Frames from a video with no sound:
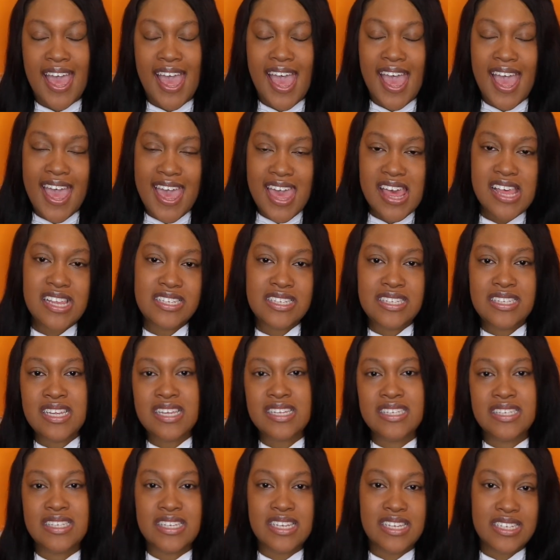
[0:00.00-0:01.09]
is
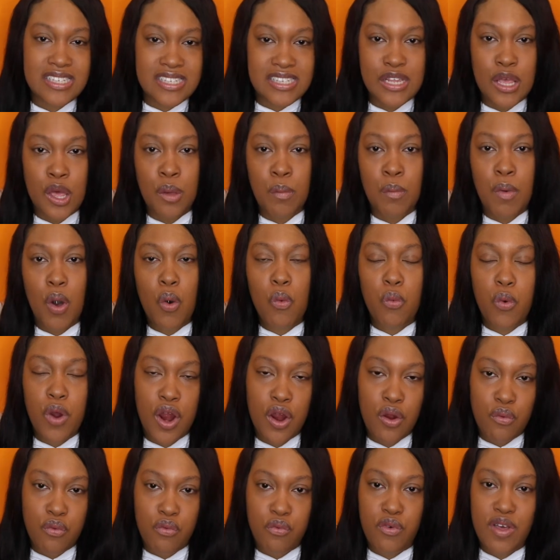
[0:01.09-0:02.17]
this system
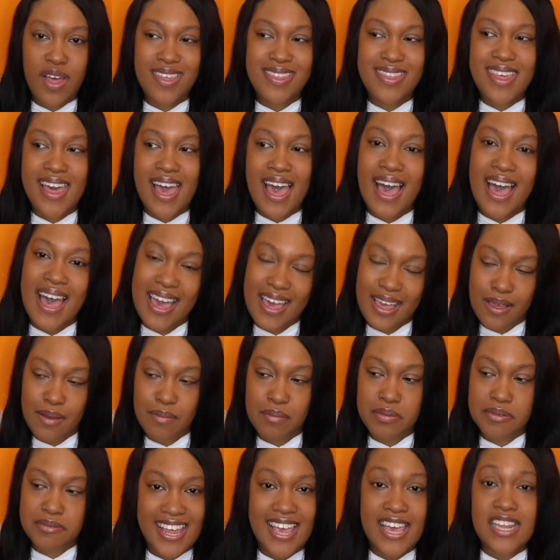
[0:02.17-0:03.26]
worth the hype?
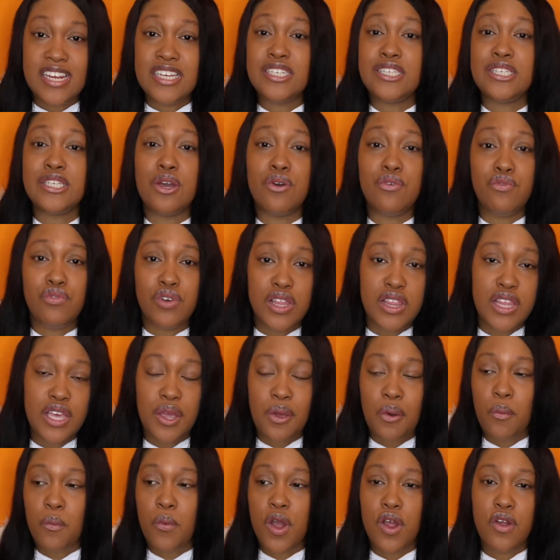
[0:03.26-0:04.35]
It is really
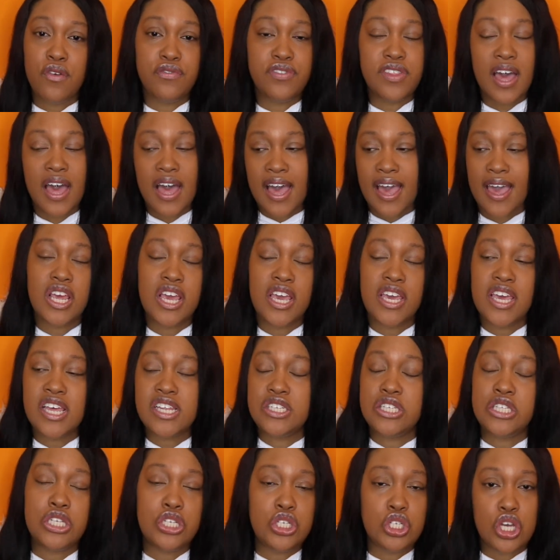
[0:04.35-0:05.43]
worth the hype. It
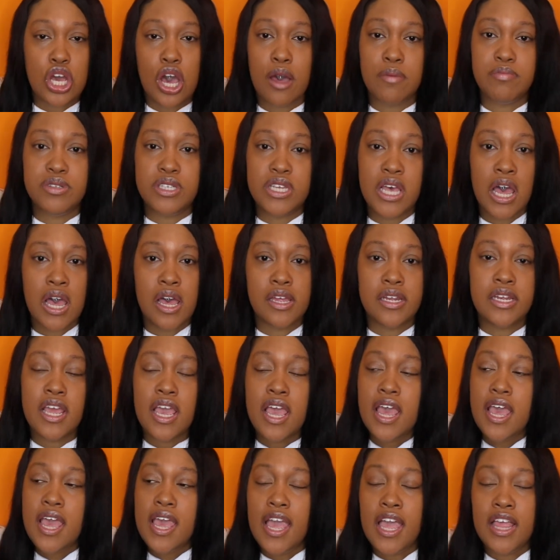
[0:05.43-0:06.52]
gets the job done.
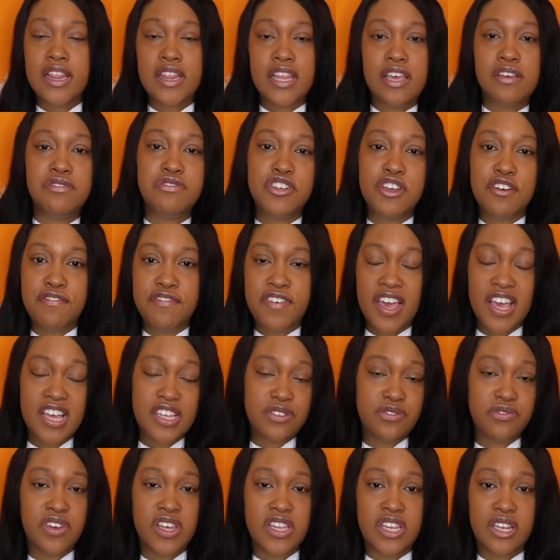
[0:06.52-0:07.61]
It leaves your
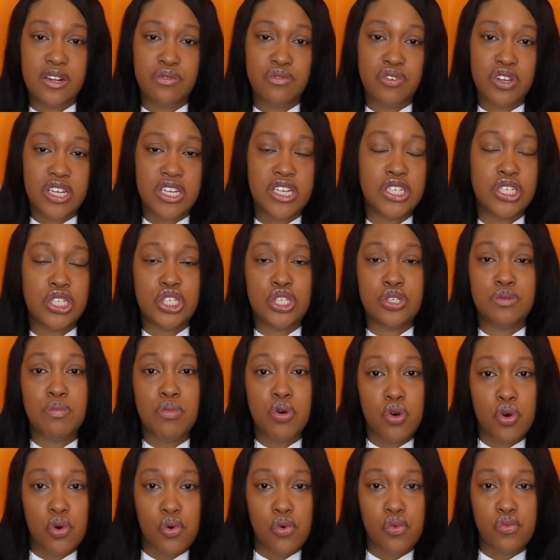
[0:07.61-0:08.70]
face feeling really
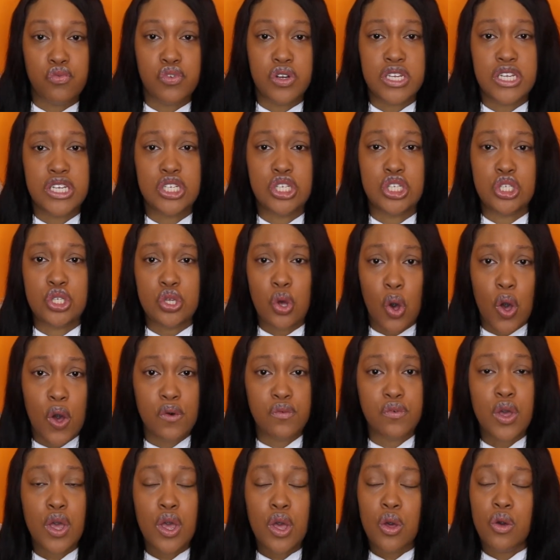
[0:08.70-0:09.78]
smooth, really
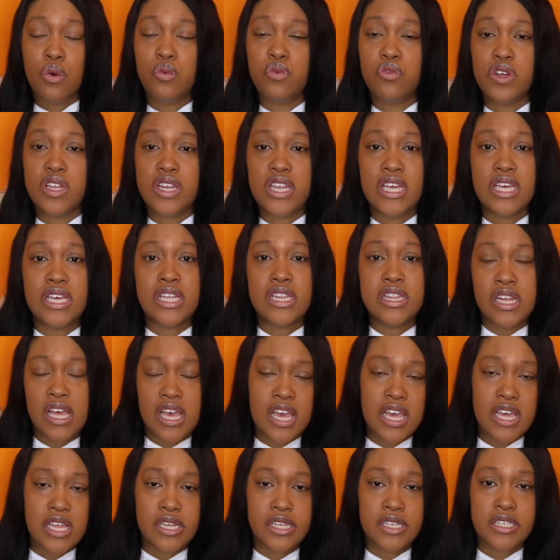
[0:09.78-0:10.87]
soft, really
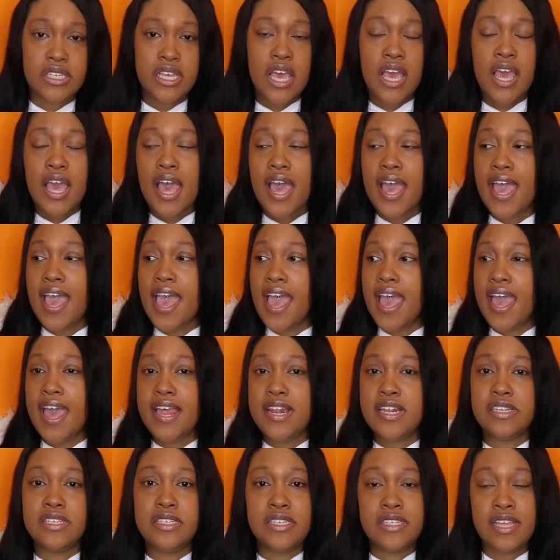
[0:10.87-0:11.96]
cleansed.
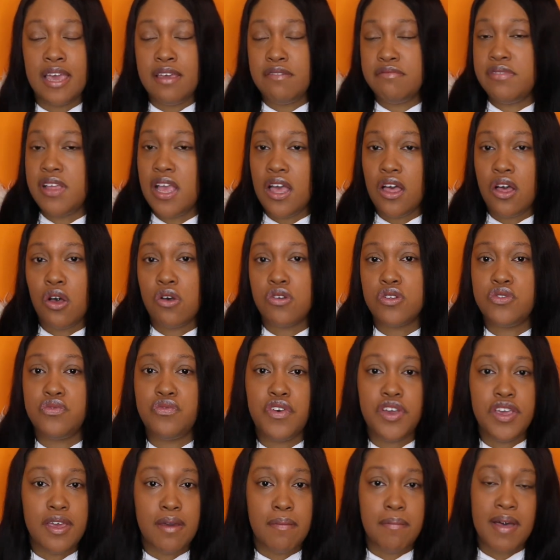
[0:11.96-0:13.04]
And same thing goes
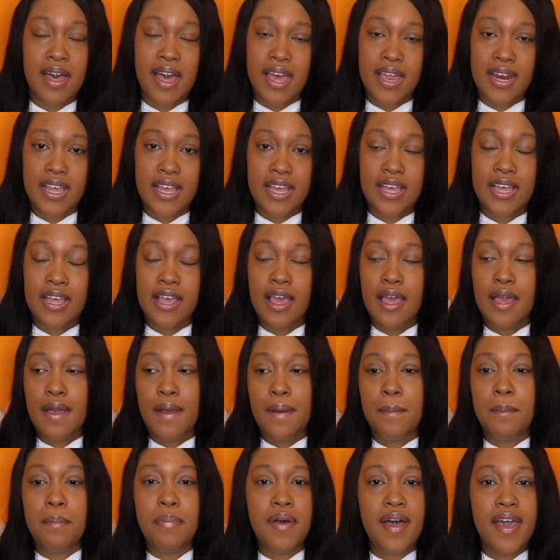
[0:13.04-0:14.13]
for your body.
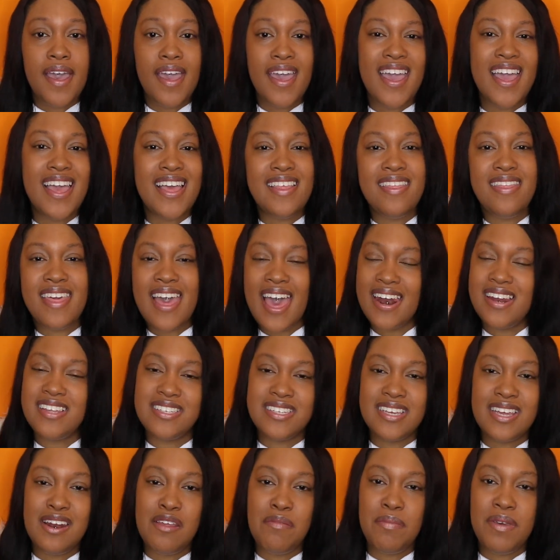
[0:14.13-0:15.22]
But that is
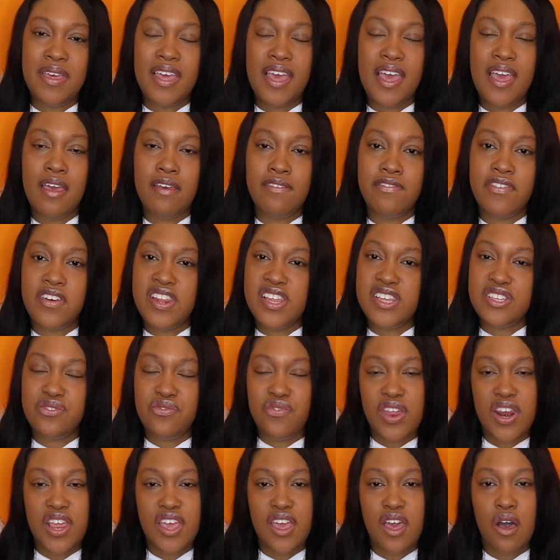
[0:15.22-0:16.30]
going to be it for this
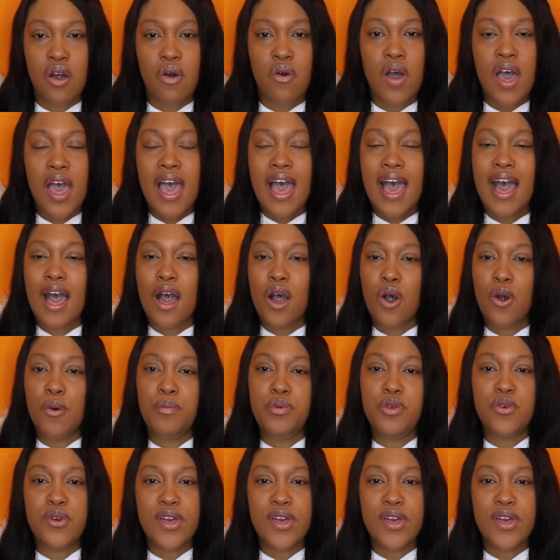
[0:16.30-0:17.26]
video. I hope you